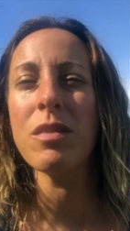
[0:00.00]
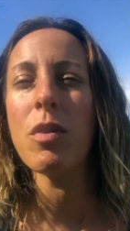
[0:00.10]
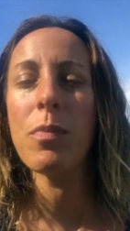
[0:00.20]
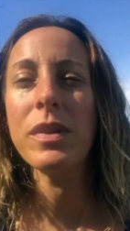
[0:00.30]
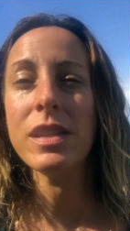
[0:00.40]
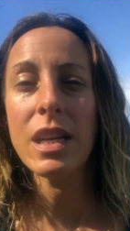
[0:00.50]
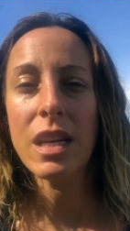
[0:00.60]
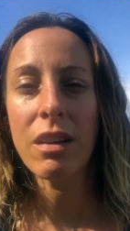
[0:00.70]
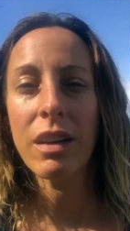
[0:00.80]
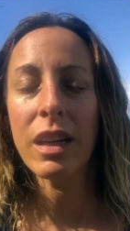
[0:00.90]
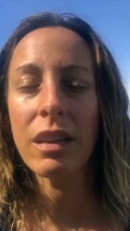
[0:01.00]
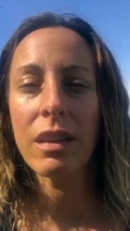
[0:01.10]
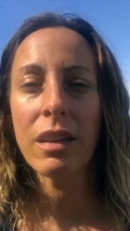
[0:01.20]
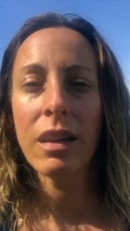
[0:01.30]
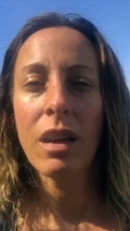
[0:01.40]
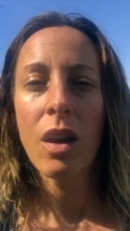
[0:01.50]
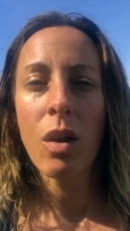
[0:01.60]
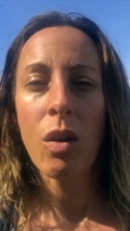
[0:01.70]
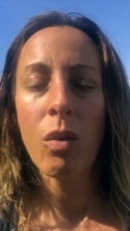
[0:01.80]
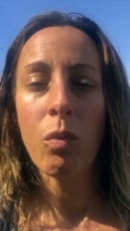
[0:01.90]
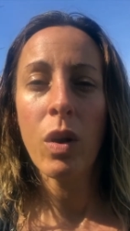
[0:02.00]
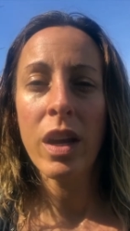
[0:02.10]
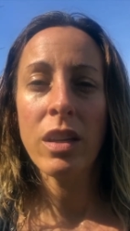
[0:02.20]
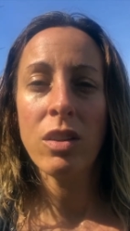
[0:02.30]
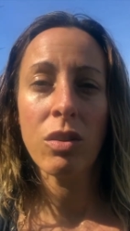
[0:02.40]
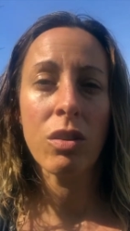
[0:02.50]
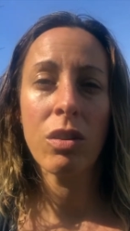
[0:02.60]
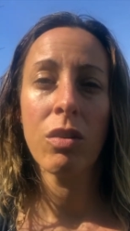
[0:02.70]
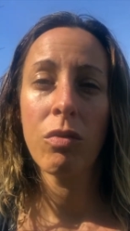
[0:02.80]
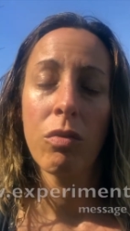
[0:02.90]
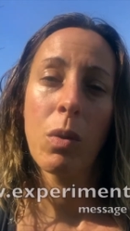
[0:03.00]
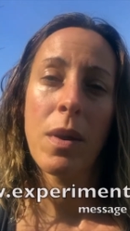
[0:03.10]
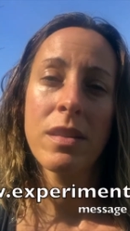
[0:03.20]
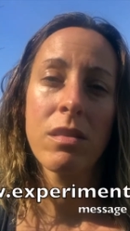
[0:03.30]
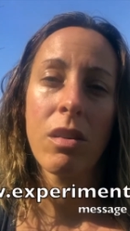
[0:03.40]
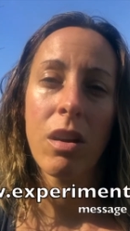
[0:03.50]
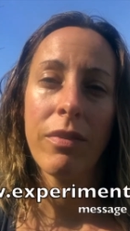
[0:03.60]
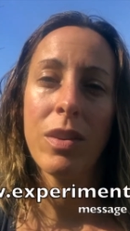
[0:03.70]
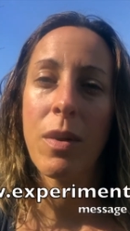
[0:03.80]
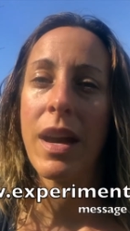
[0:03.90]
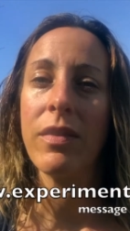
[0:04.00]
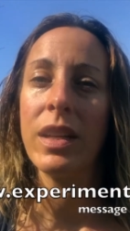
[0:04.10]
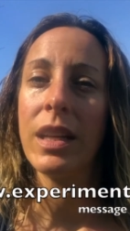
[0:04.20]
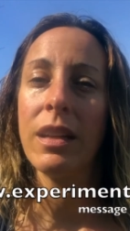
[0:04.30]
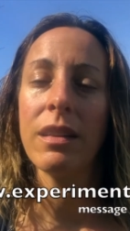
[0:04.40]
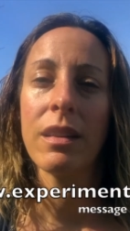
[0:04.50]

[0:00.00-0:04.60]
I'm open to hearing what your requests are if you have any.